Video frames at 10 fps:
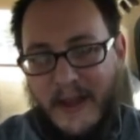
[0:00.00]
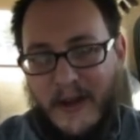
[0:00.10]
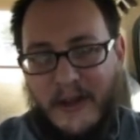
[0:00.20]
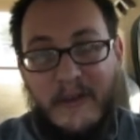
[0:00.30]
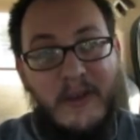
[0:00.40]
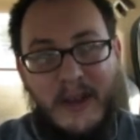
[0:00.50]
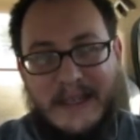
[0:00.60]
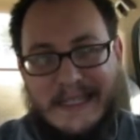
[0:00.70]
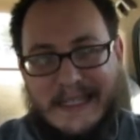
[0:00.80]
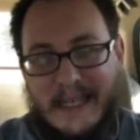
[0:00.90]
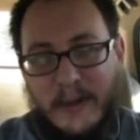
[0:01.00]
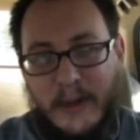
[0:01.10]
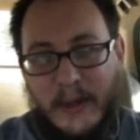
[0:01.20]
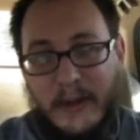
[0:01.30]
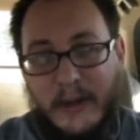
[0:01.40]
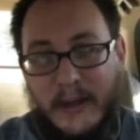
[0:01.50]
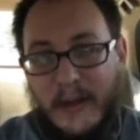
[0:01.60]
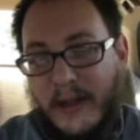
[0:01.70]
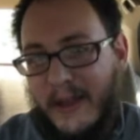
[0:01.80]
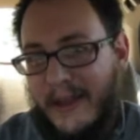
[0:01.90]
I'll give you guys a secret.
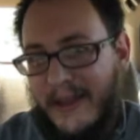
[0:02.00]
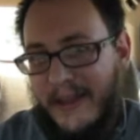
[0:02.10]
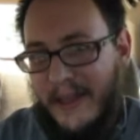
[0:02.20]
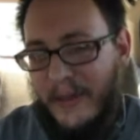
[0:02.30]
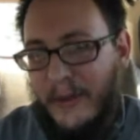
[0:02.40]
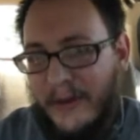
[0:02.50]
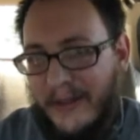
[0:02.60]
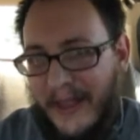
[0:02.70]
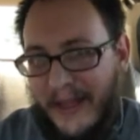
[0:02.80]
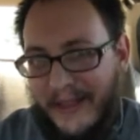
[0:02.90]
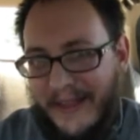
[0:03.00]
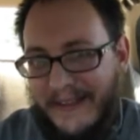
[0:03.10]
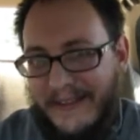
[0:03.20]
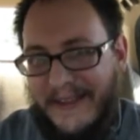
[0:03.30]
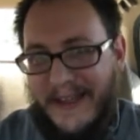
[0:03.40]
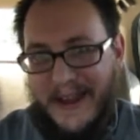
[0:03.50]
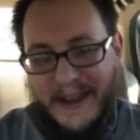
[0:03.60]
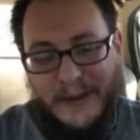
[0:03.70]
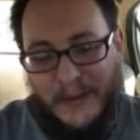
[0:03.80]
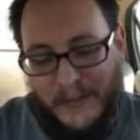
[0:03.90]
He looked at that list and
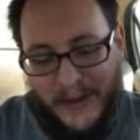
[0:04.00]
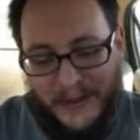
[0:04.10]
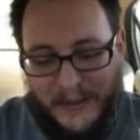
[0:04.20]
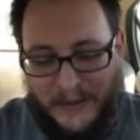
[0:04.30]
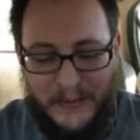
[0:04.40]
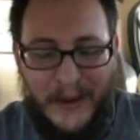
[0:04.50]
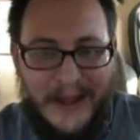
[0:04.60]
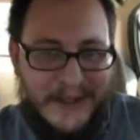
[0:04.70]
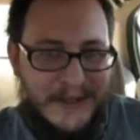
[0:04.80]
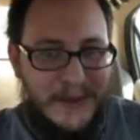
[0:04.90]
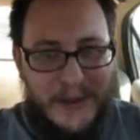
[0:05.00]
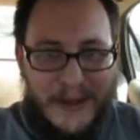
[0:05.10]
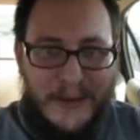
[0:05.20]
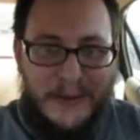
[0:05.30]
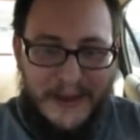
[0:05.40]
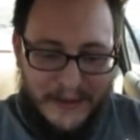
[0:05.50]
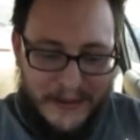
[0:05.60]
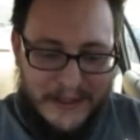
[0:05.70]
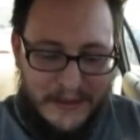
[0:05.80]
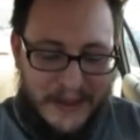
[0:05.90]
he told me it looked great, so he totally
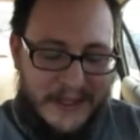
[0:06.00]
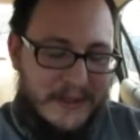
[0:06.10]
agrees with it.